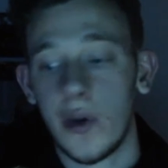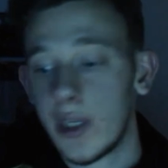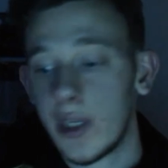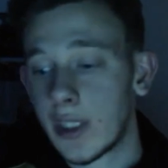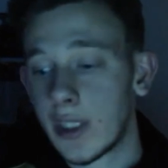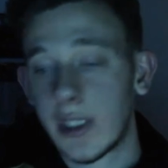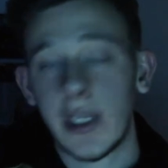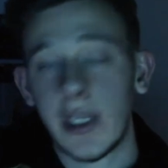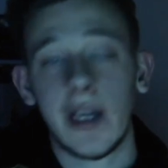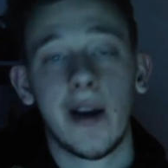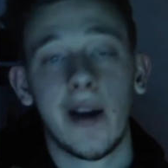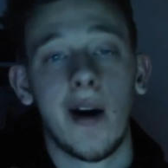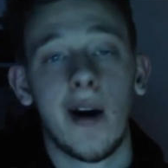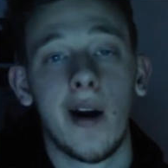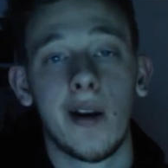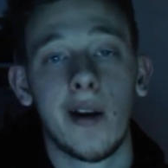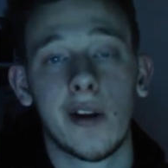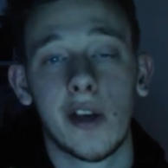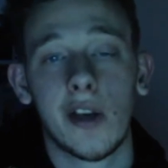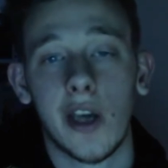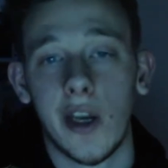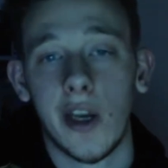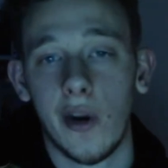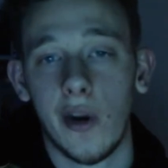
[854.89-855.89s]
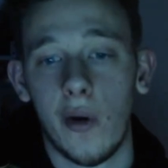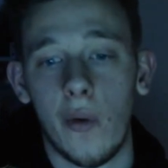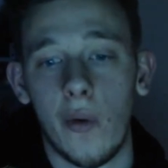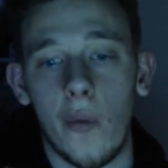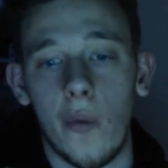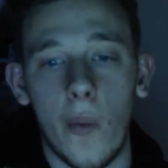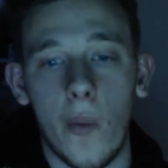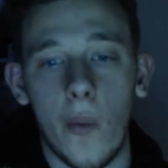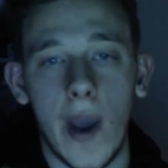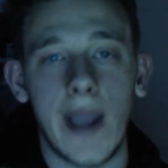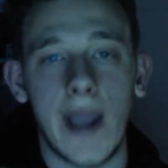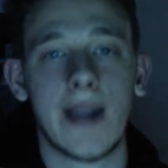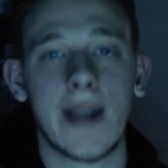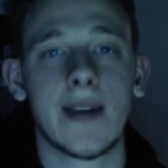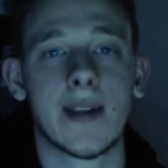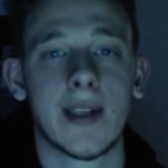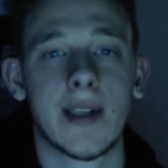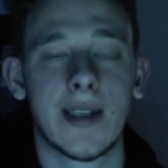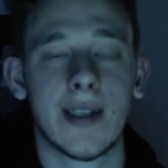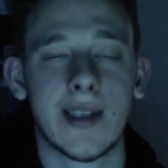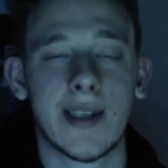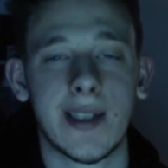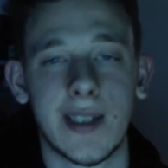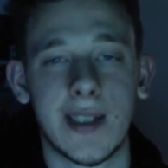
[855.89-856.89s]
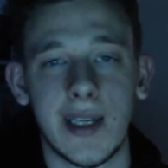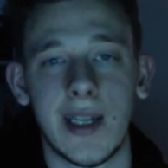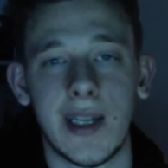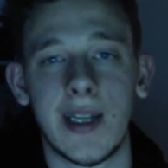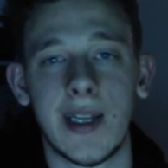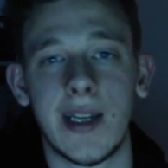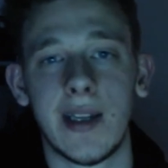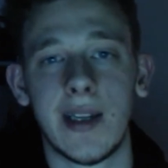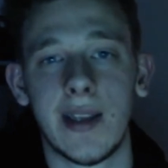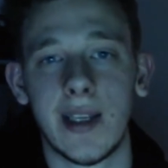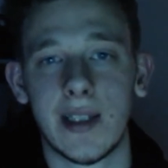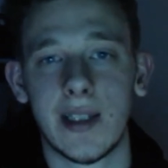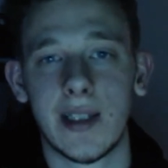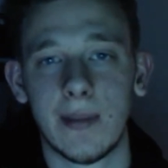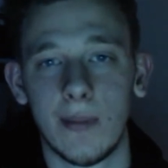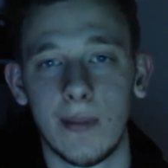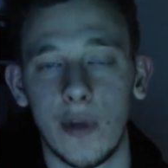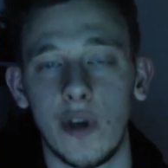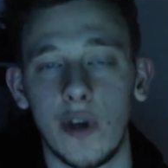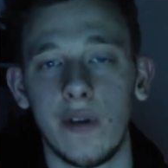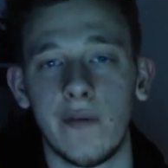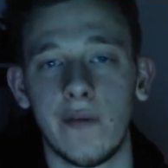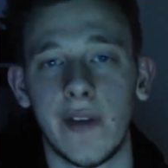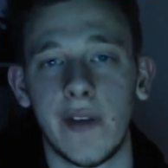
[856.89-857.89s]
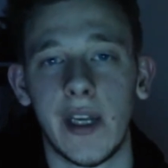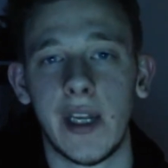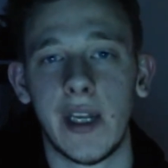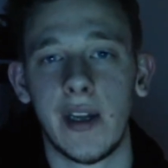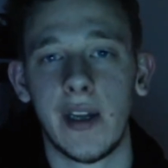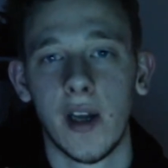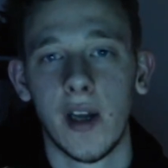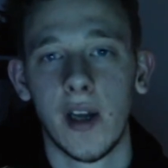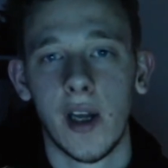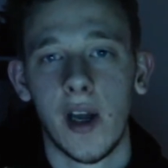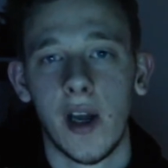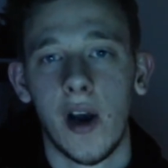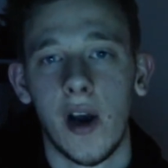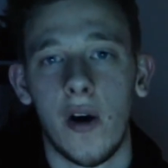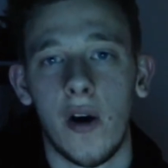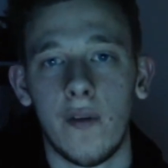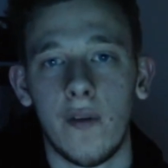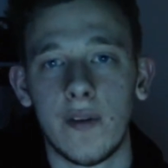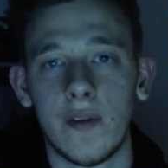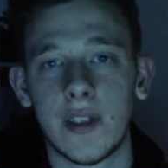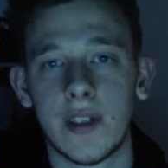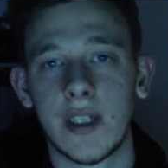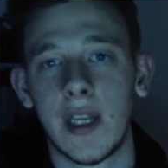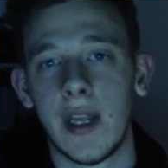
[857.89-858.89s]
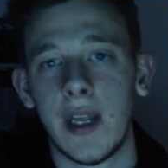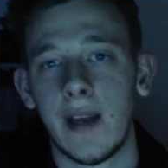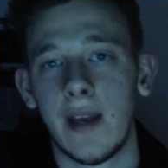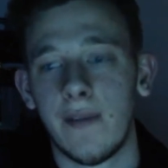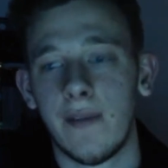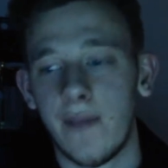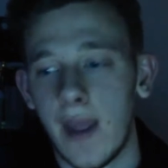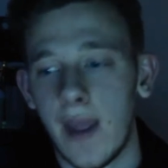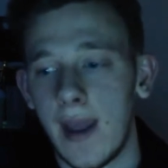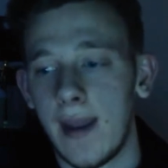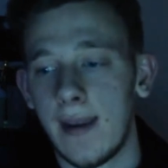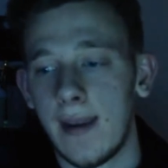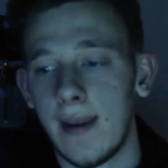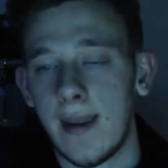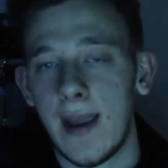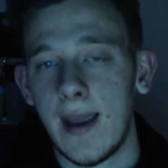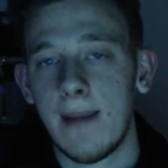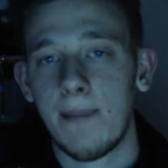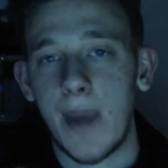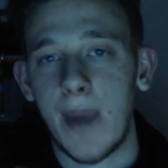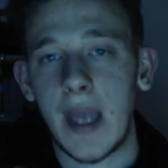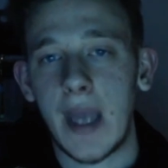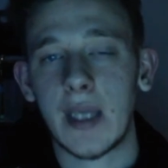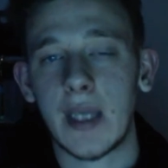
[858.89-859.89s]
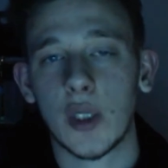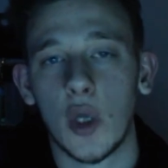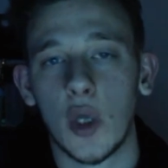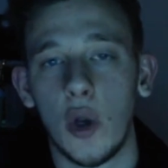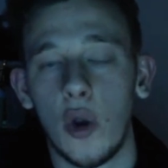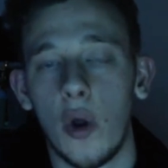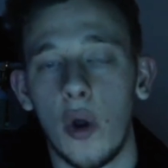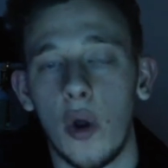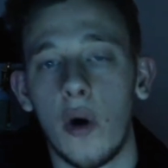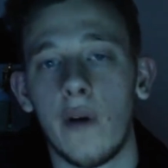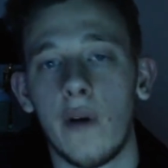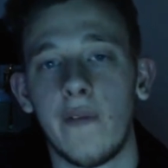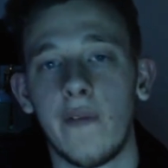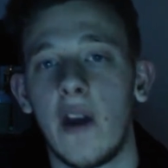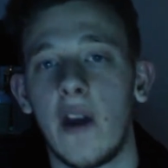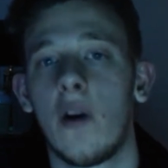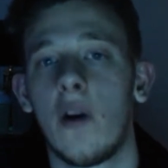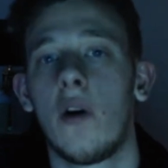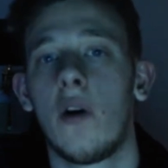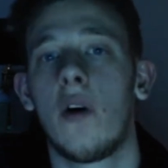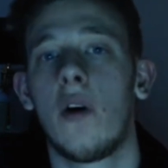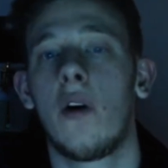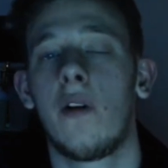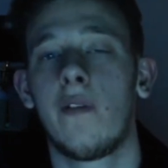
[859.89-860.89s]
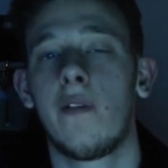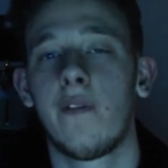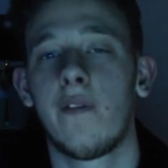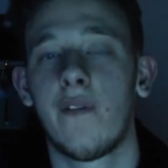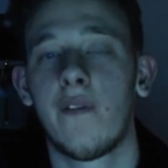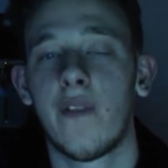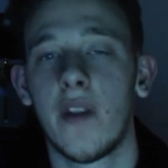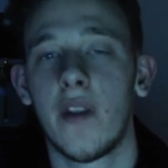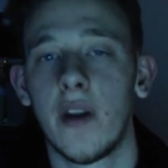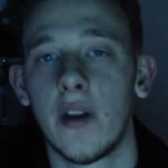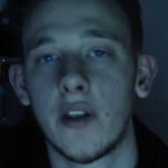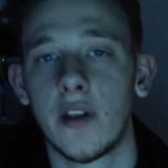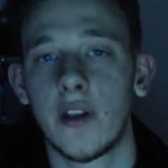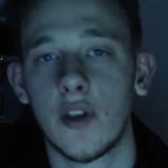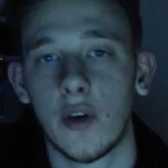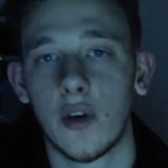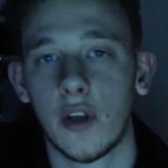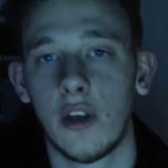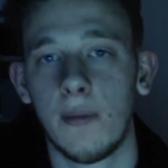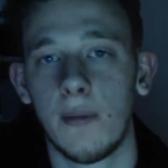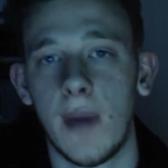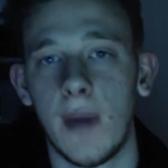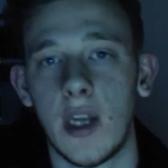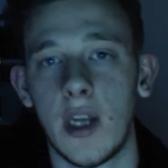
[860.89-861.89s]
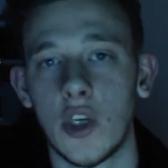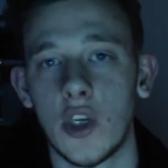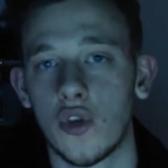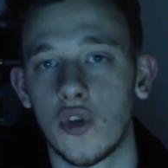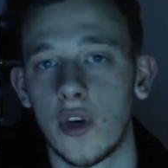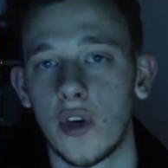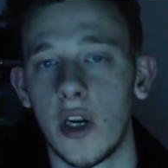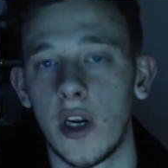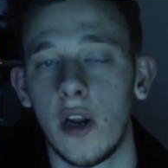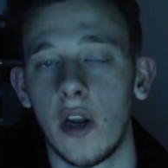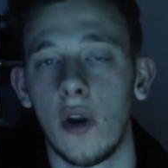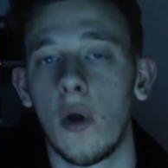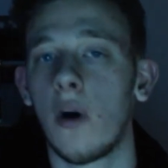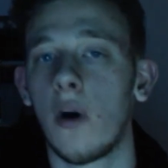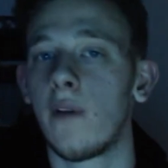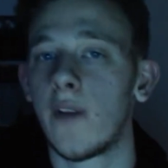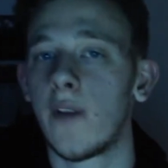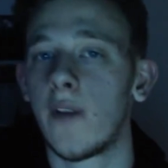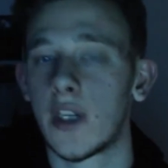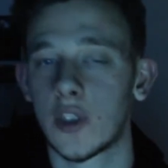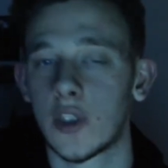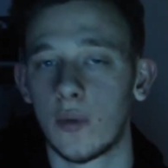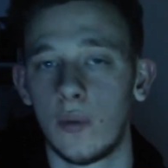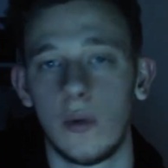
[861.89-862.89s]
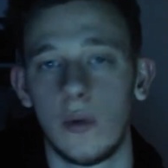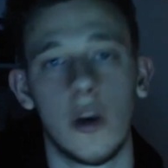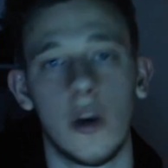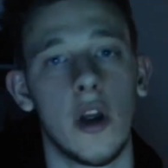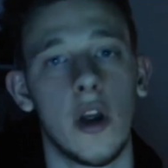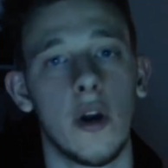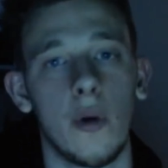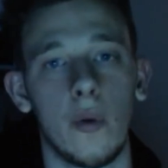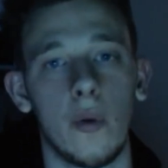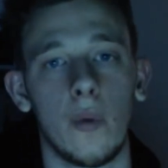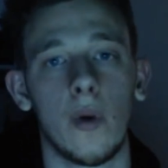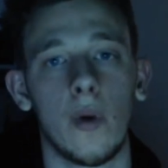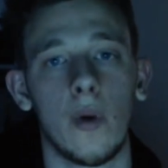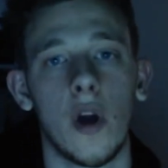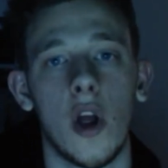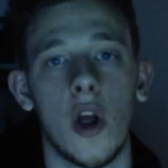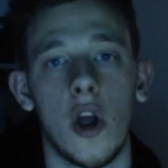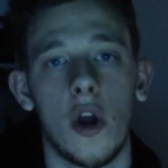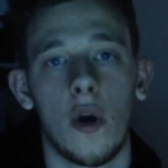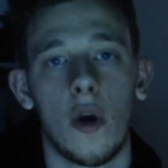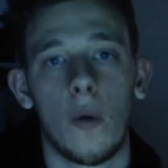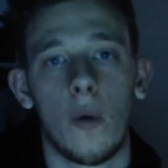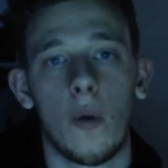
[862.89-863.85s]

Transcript: Honestly, I cannot wait to see this movie. Obviously, if they base a lot of it off the documentary, a lot of us will know